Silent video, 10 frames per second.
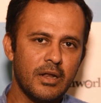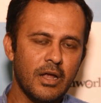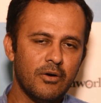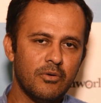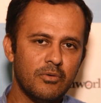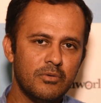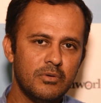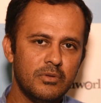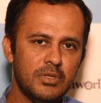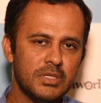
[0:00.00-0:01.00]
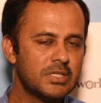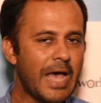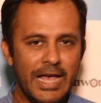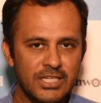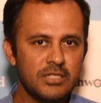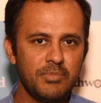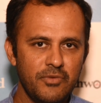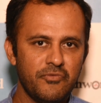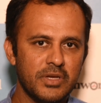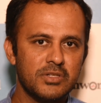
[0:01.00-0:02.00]
Now, this has to
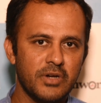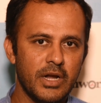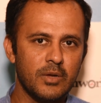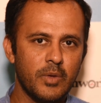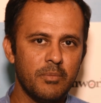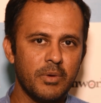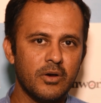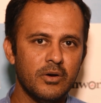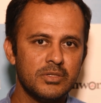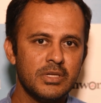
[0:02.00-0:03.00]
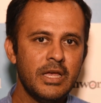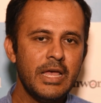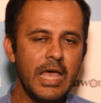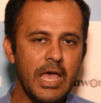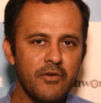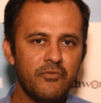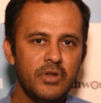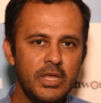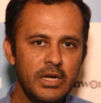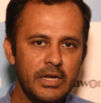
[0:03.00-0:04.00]
be fixed right away, because
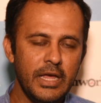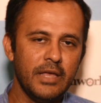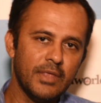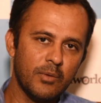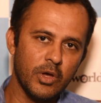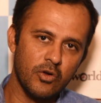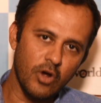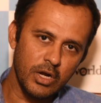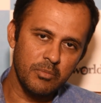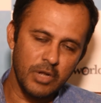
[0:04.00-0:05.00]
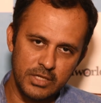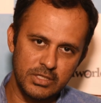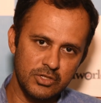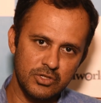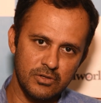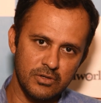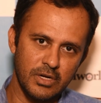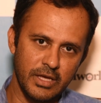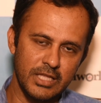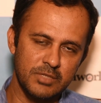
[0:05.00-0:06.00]
every day that we're not immunizing
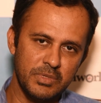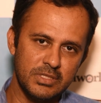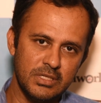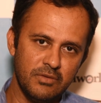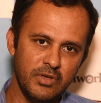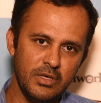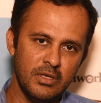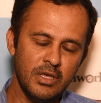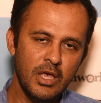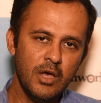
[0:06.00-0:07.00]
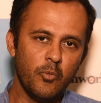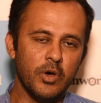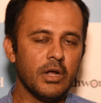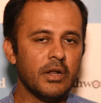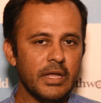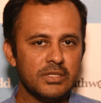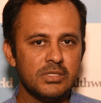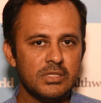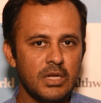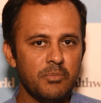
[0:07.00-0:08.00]
children against PCV, we're
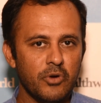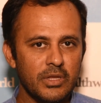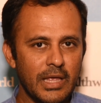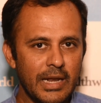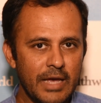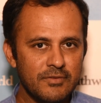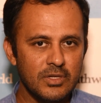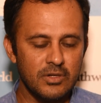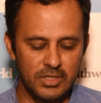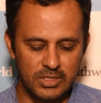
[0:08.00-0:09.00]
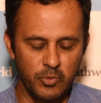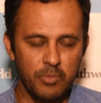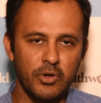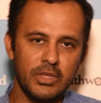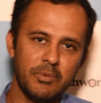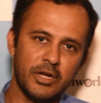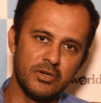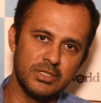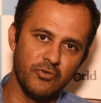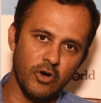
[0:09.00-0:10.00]
unnecessarily putting their lives at risk. We're putting them at
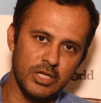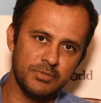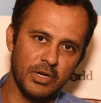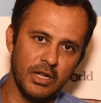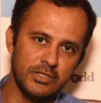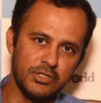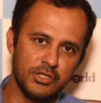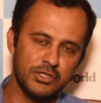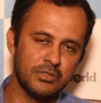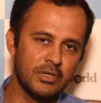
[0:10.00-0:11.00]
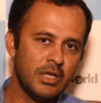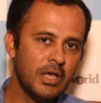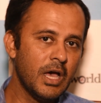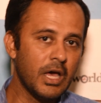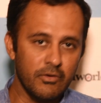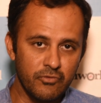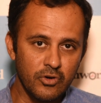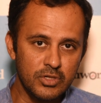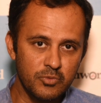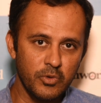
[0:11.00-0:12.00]
risk for hospitalization. And of
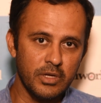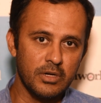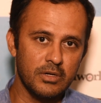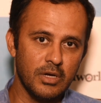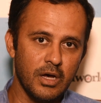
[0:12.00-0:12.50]
course, we're